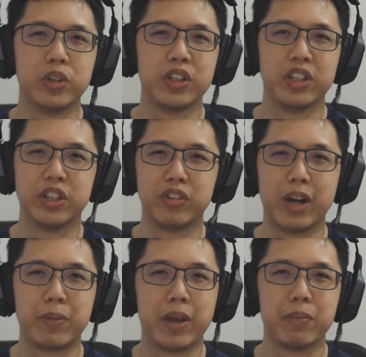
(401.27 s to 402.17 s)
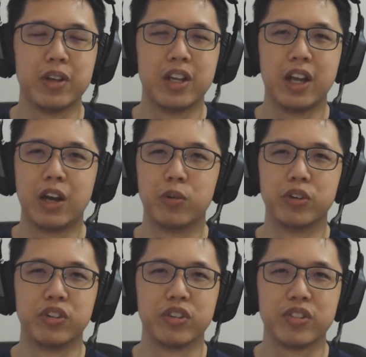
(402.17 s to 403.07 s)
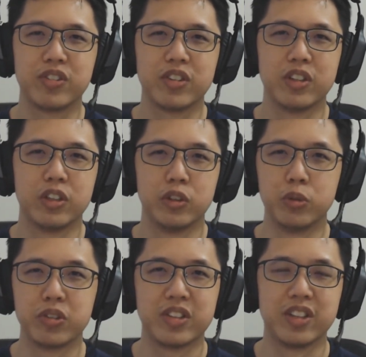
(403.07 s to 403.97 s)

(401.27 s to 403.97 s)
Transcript: in Grab app, I will just use